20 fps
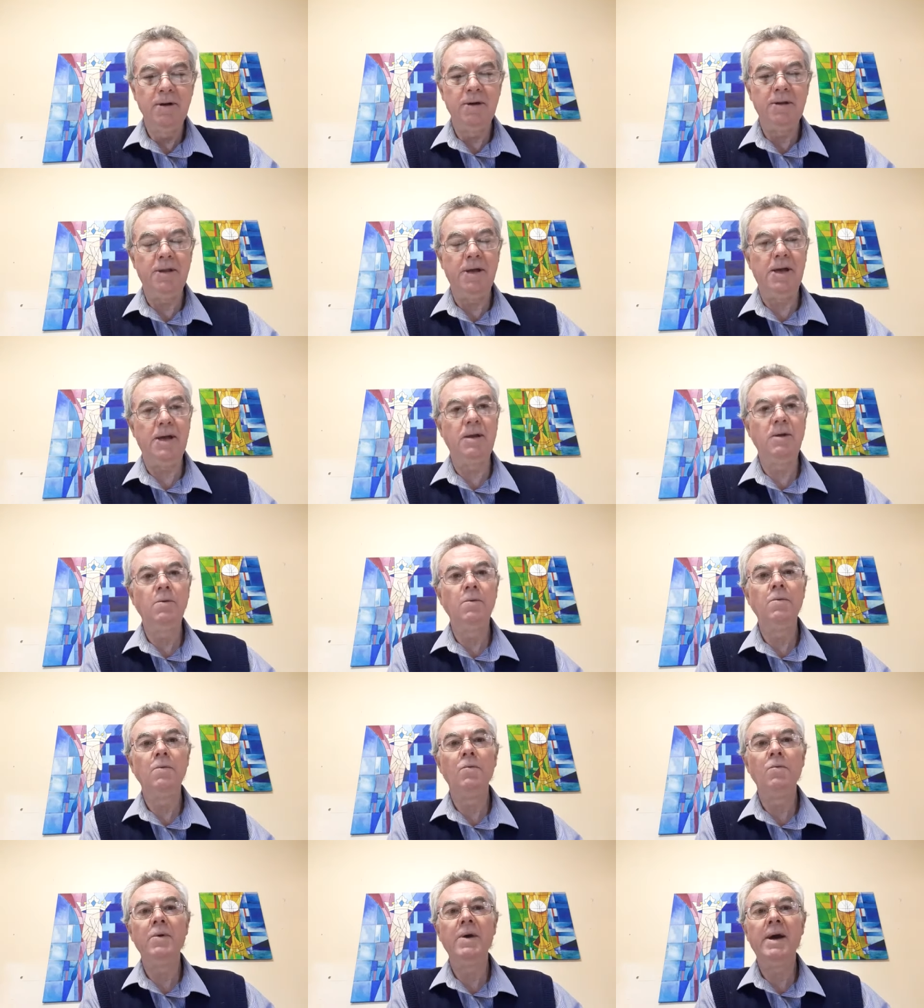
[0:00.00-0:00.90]

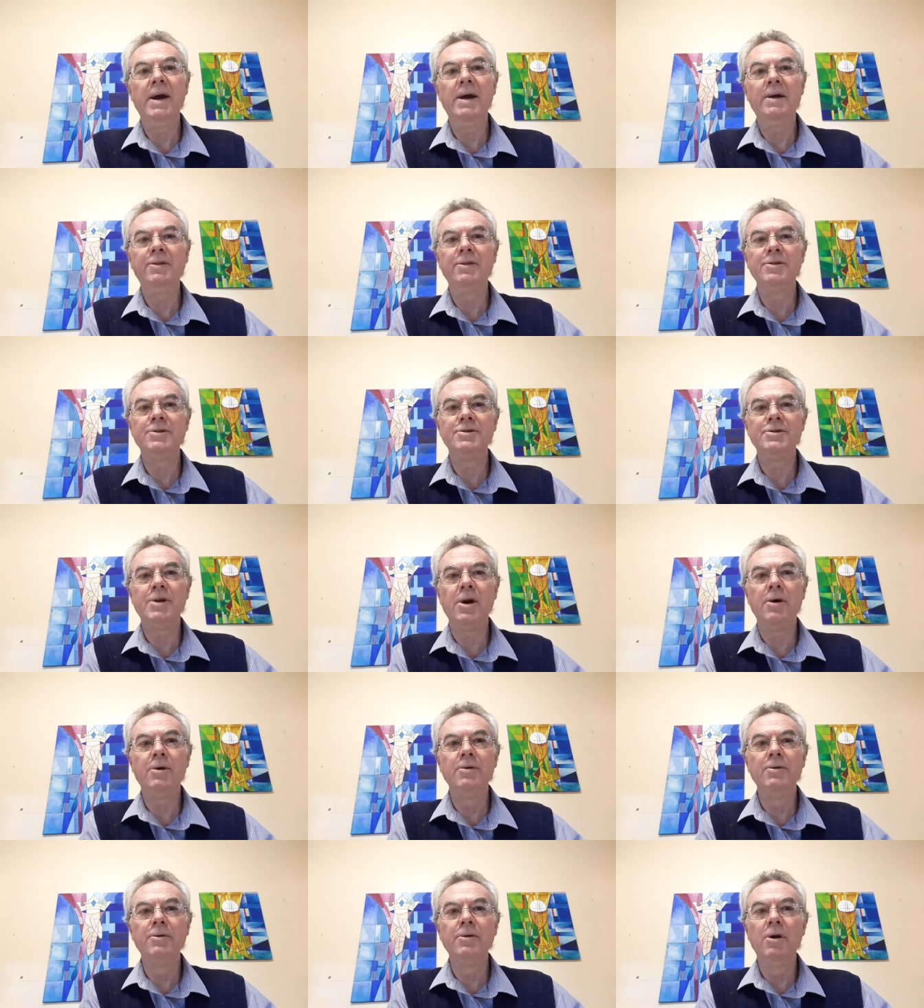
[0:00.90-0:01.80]
Then we had the
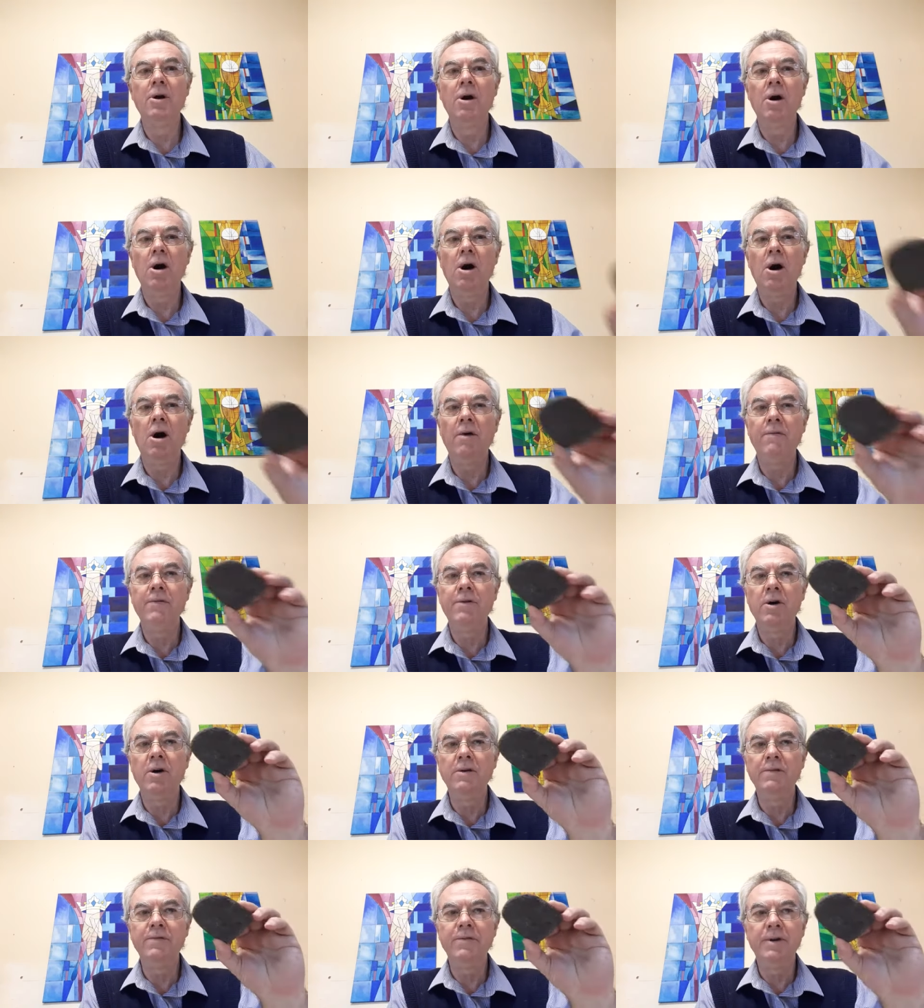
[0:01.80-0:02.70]
stone of
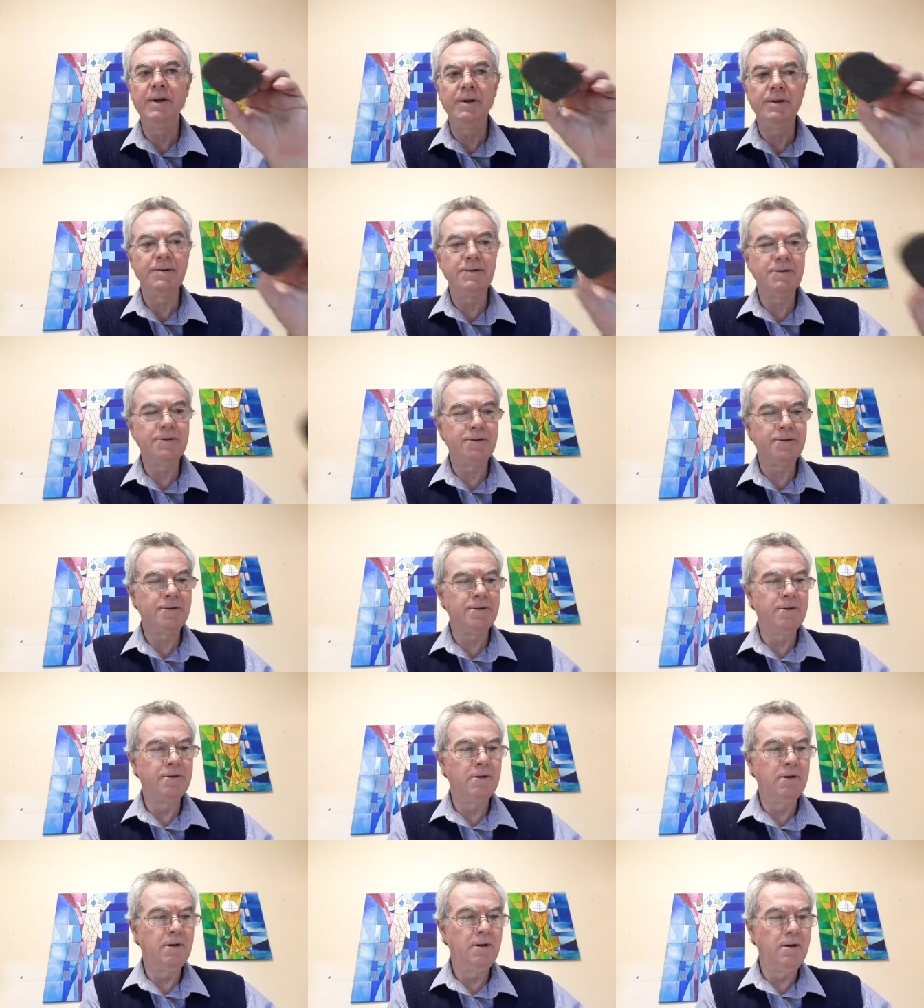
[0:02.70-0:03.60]
confidence.
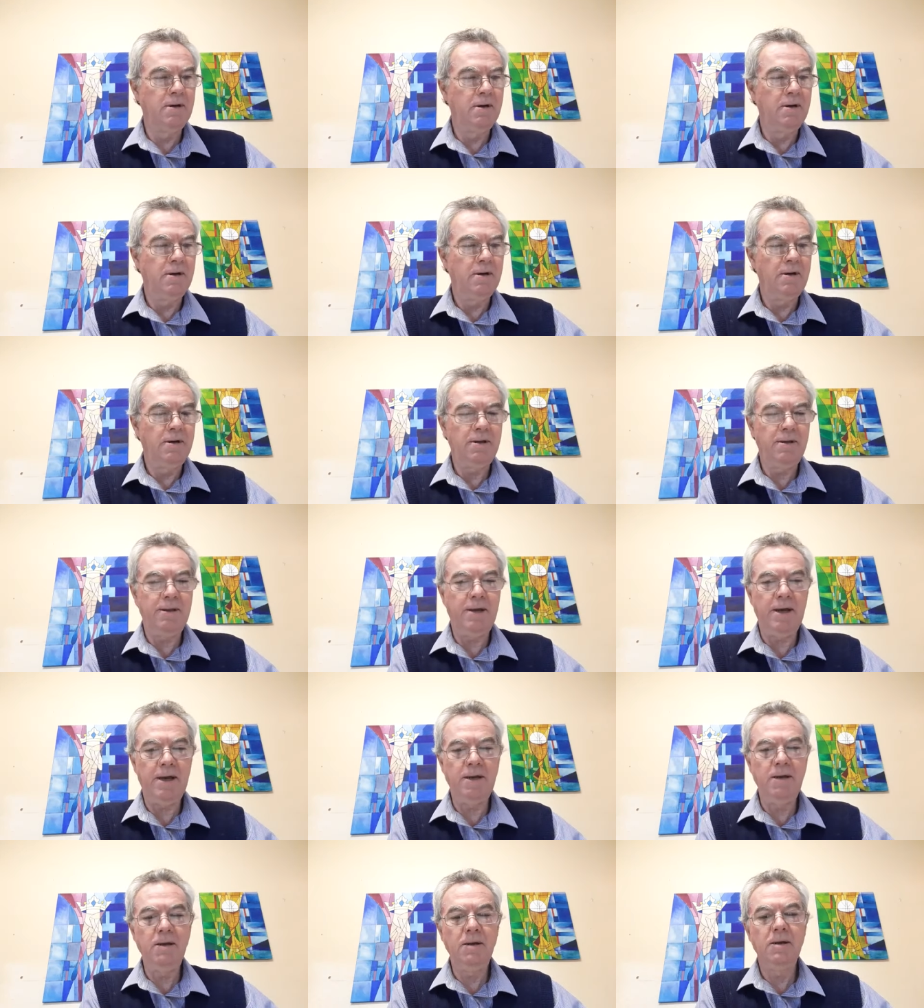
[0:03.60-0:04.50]

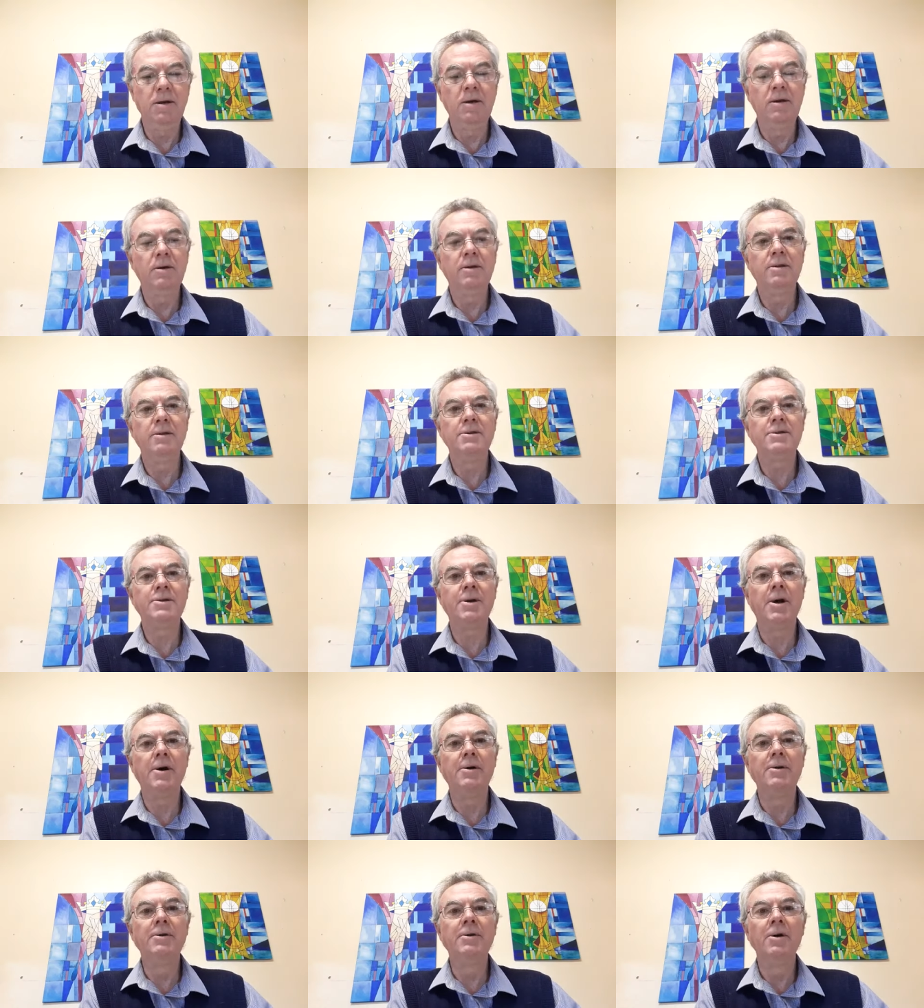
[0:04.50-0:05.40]
Then the
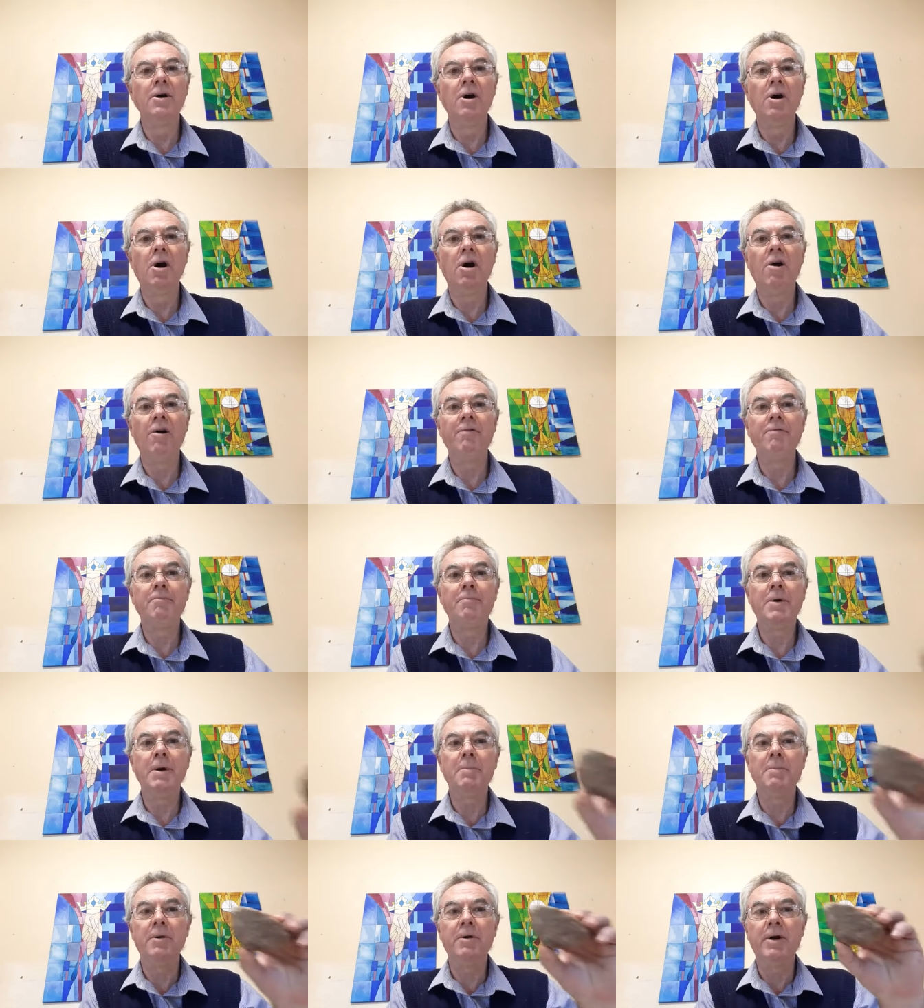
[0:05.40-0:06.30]
stone of
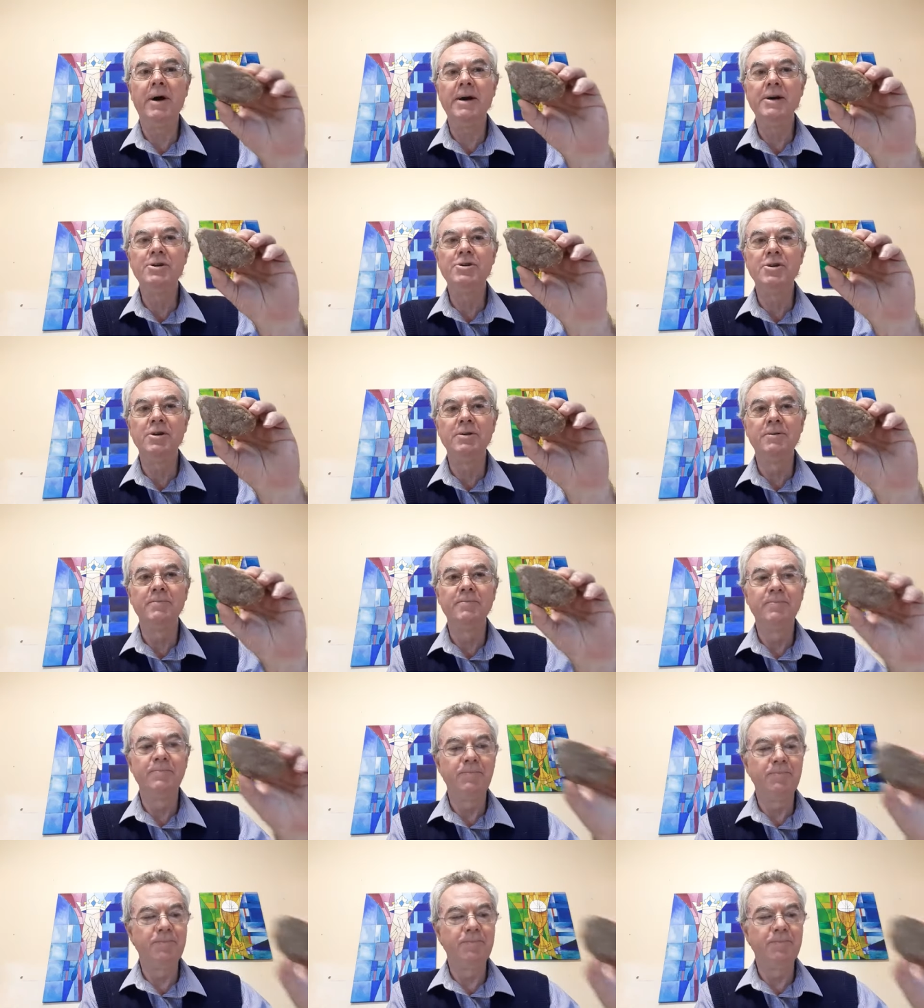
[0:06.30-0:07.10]
preparation